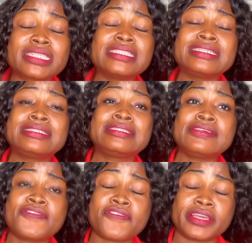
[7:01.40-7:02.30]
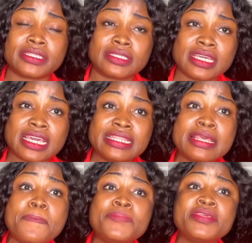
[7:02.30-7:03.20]
see the difference,
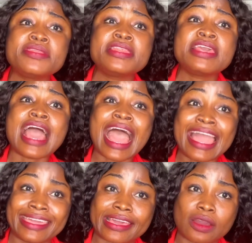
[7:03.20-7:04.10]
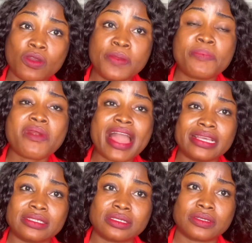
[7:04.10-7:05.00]
the hike in
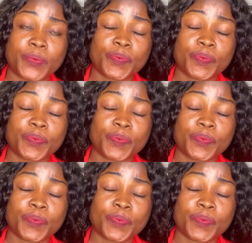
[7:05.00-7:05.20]
price.